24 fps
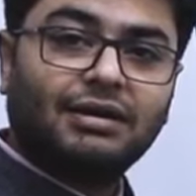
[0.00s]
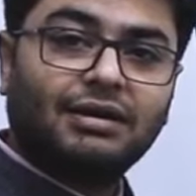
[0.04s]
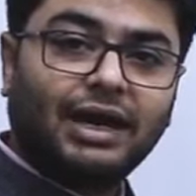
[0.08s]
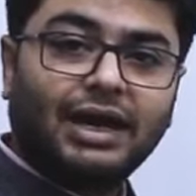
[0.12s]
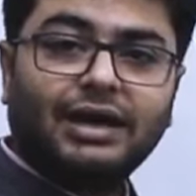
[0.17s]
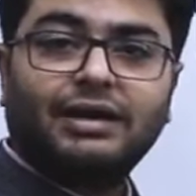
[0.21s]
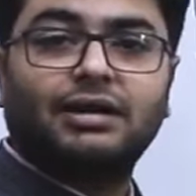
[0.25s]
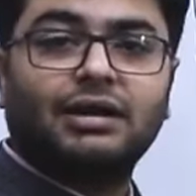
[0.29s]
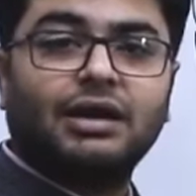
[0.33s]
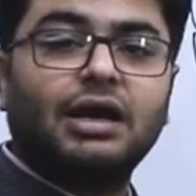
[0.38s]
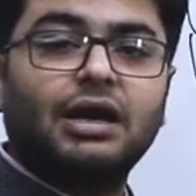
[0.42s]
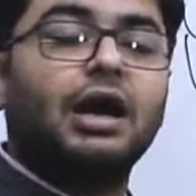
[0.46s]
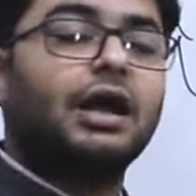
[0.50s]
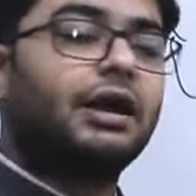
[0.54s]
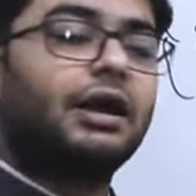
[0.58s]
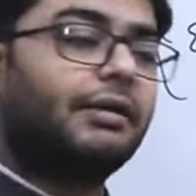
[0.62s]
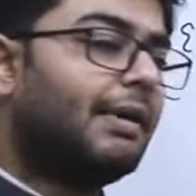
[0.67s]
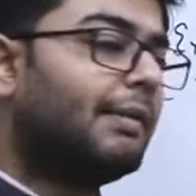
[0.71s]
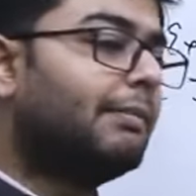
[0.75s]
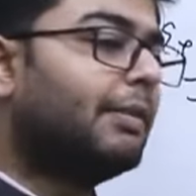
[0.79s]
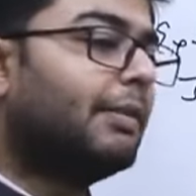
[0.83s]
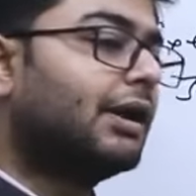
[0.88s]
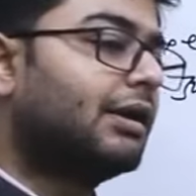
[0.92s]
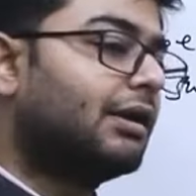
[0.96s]
Right?
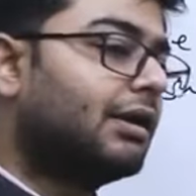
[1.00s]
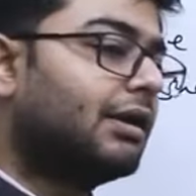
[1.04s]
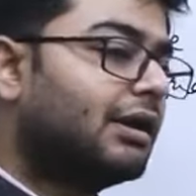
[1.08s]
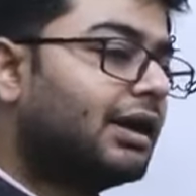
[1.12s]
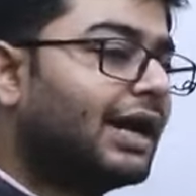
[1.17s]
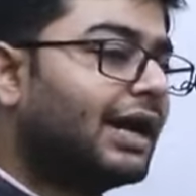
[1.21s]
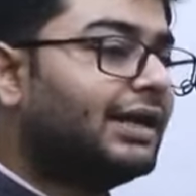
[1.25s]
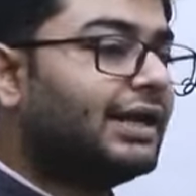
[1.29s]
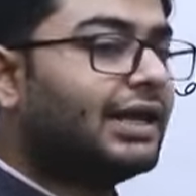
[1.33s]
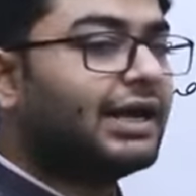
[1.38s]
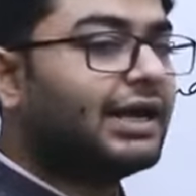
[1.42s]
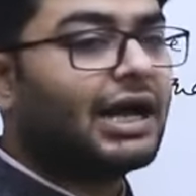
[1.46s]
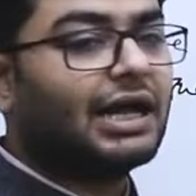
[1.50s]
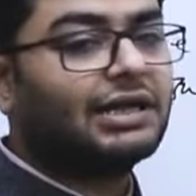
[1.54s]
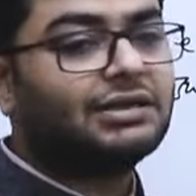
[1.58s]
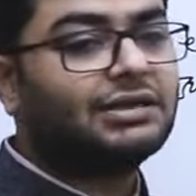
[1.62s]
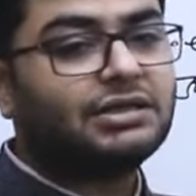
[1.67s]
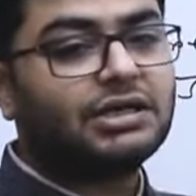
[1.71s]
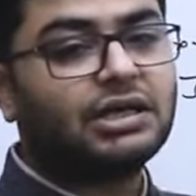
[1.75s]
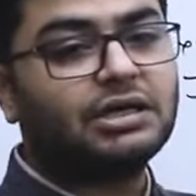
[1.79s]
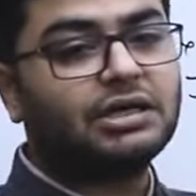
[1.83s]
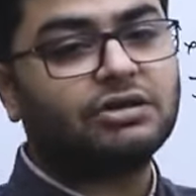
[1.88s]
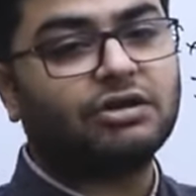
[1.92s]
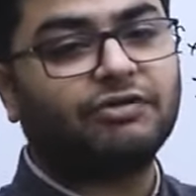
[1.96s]
Remember, writing
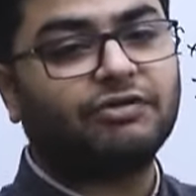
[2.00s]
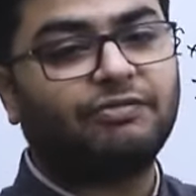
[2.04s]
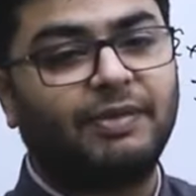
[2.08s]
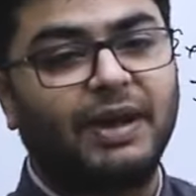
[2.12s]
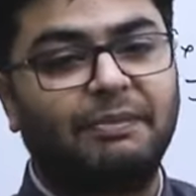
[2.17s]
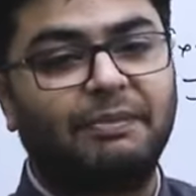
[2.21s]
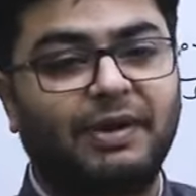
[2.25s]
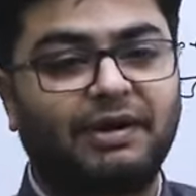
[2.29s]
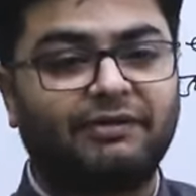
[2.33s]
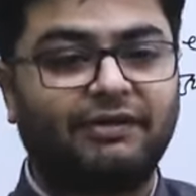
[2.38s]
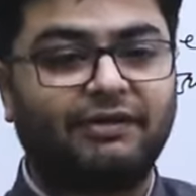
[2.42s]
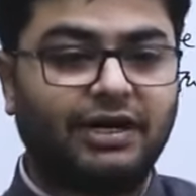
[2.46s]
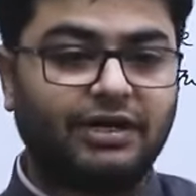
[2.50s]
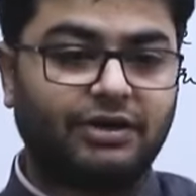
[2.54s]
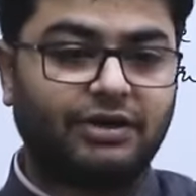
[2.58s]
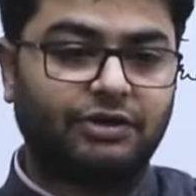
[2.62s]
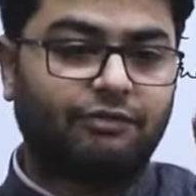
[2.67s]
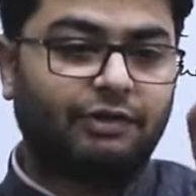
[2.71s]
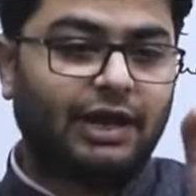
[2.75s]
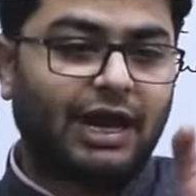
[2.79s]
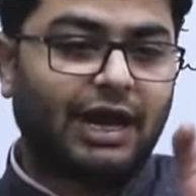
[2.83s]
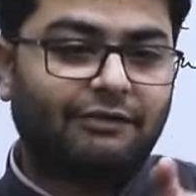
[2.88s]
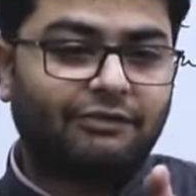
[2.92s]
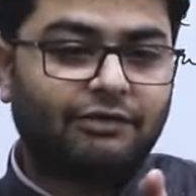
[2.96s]
answers of paper 1,
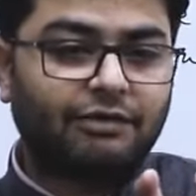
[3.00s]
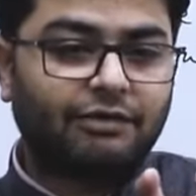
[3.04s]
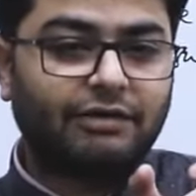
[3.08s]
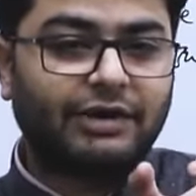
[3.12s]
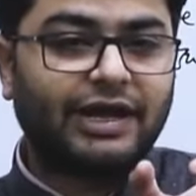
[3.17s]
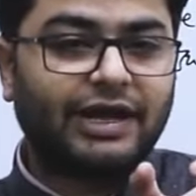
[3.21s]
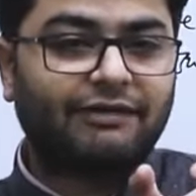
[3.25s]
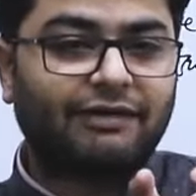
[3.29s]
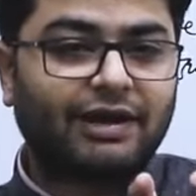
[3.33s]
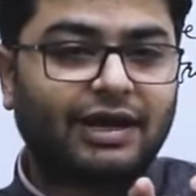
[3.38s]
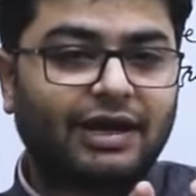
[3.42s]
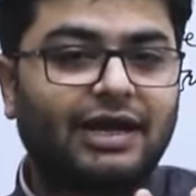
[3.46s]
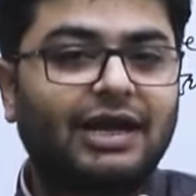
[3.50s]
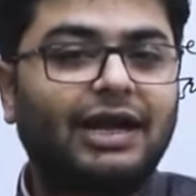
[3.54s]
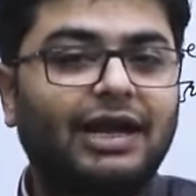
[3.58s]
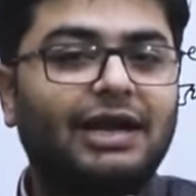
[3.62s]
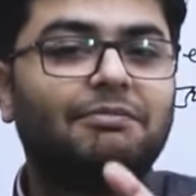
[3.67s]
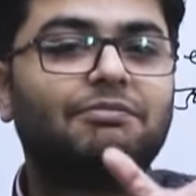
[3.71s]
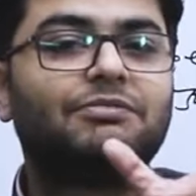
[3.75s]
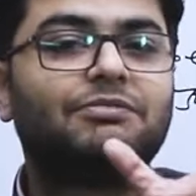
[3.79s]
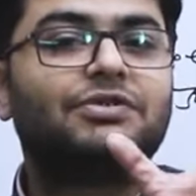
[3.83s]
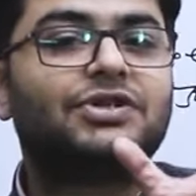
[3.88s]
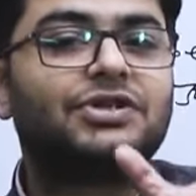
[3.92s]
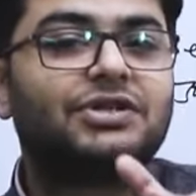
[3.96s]
you will have to give a
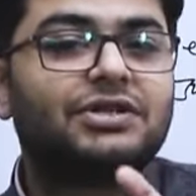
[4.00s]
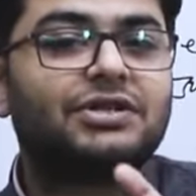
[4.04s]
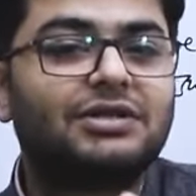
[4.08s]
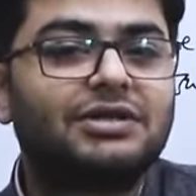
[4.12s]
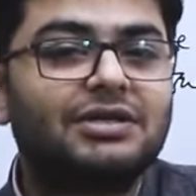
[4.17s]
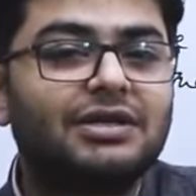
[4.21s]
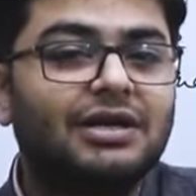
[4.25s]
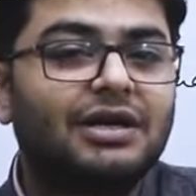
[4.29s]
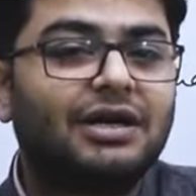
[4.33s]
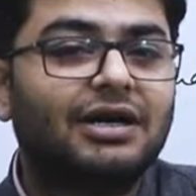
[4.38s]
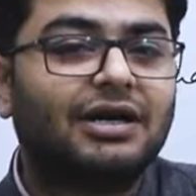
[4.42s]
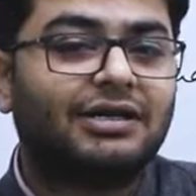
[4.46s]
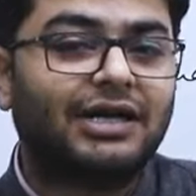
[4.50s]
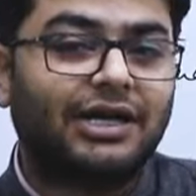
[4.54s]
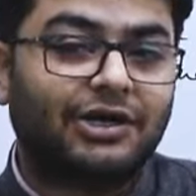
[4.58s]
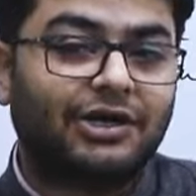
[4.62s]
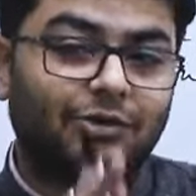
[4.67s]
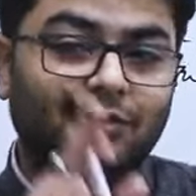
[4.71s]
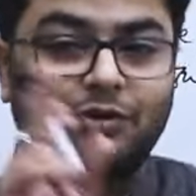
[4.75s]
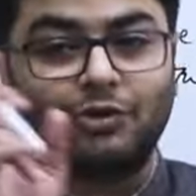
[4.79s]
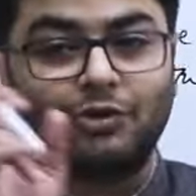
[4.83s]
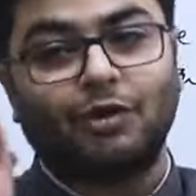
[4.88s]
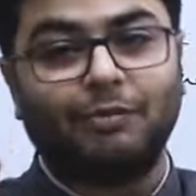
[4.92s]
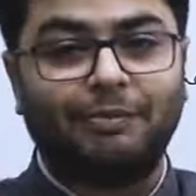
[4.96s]
glimpse that
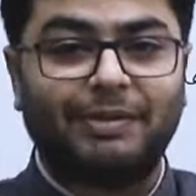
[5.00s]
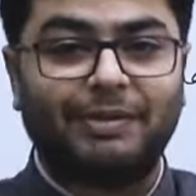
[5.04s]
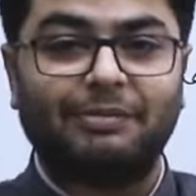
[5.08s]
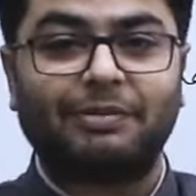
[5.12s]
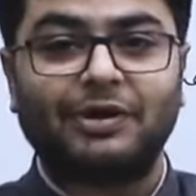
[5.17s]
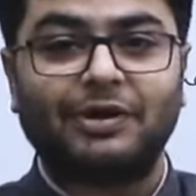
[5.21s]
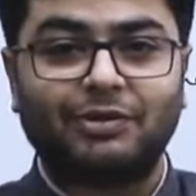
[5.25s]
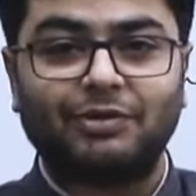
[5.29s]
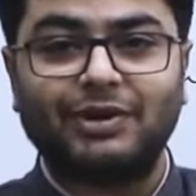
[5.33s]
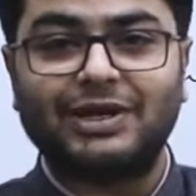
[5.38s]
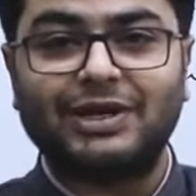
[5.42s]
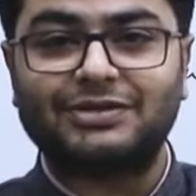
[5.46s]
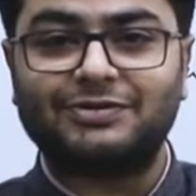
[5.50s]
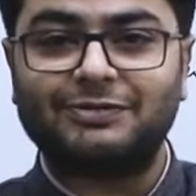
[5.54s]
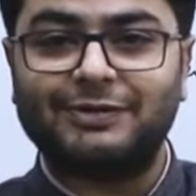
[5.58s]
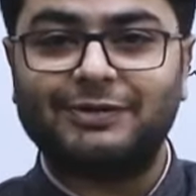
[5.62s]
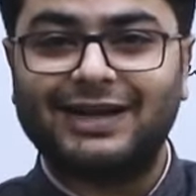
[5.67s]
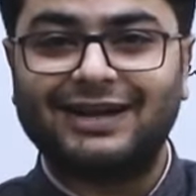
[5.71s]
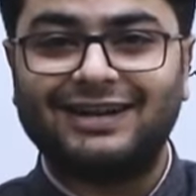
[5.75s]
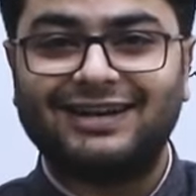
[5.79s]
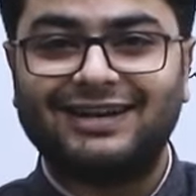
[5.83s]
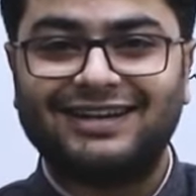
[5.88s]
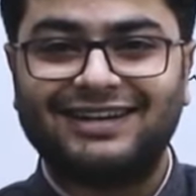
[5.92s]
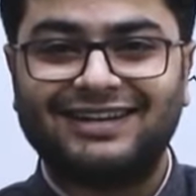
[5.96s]
you know paper 2 as
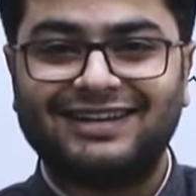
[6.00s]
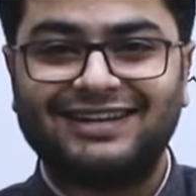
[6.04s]
well.